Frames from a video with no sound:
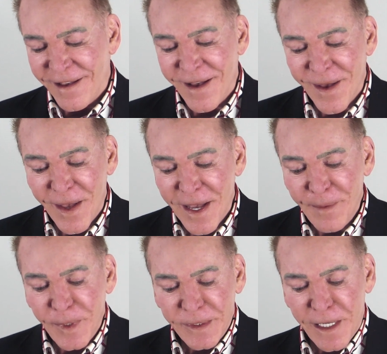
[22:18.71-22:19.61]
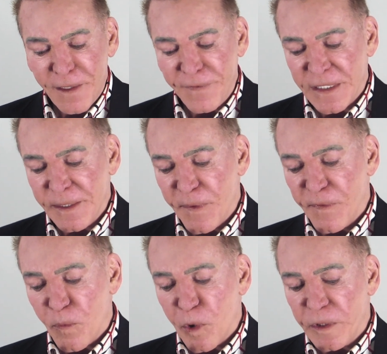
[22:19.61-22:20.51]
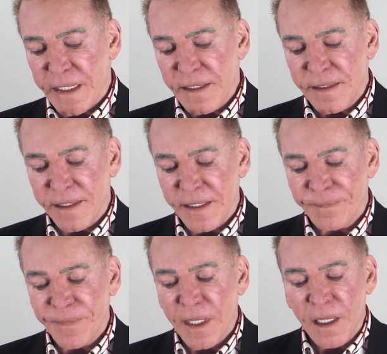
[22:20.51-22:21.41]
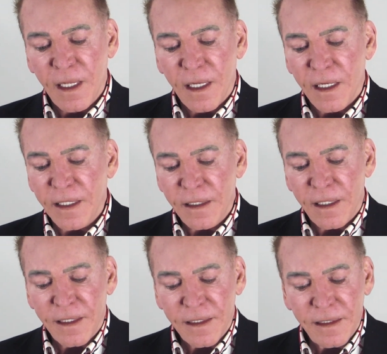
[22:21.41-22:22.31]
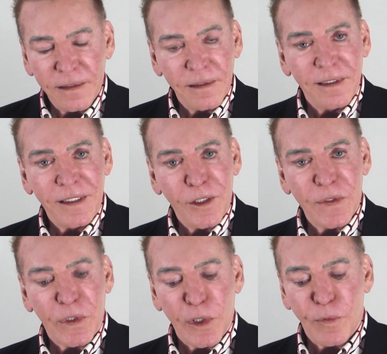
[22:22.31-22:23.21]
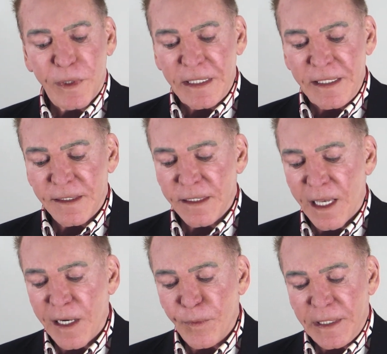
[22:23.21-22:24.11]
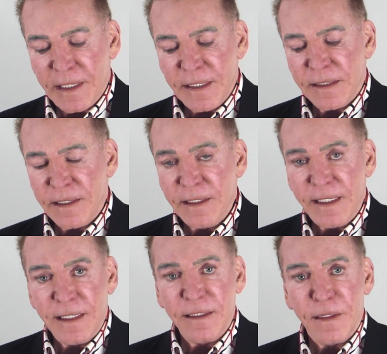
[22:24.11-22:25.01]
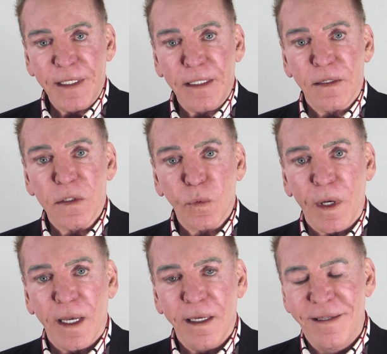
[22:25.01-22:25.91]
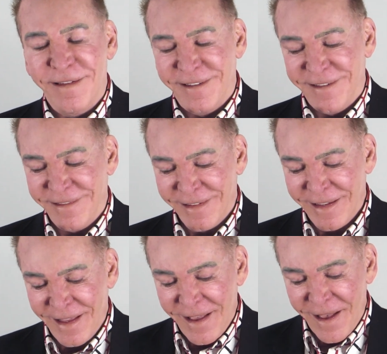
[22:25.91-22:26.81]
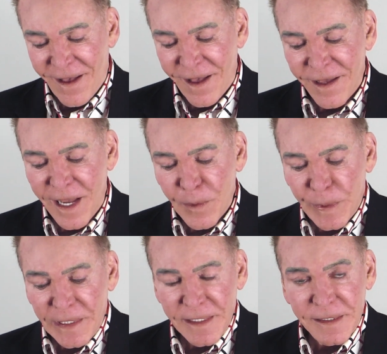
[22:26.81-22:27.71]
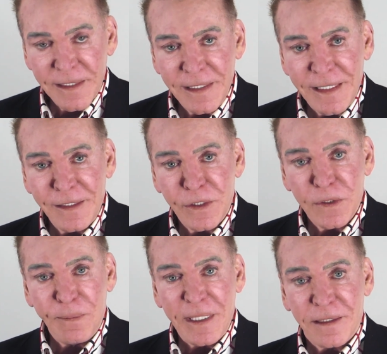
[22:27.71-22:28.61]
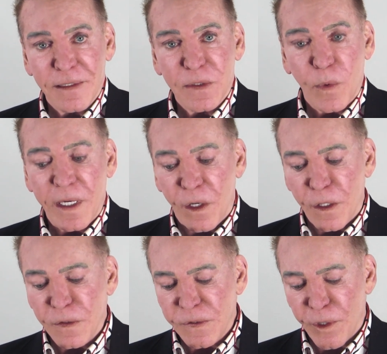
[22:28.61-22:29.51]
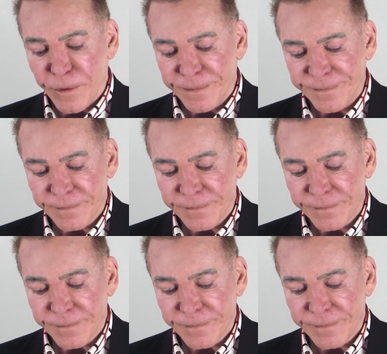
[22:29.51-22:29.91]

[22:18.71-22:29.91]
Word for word: Uh, I'm not a victim of the world I see. Uh, here's a good release. I release the need to think this way. uh, I release the need to speak this way also.